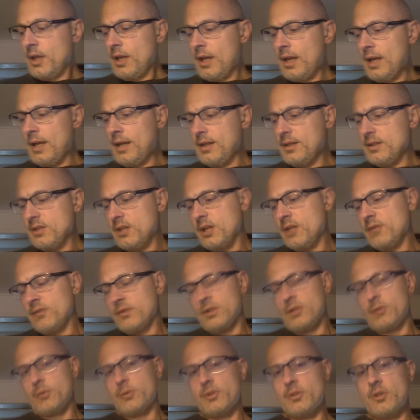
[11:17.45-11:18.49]
And its
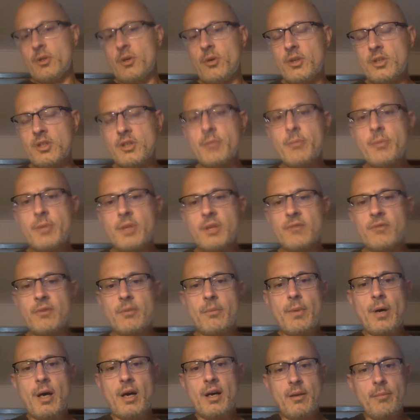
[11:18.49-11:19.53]
governor was known as a bit of a
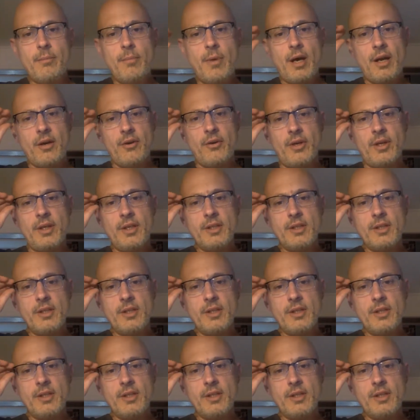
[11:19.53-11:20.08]
moderate.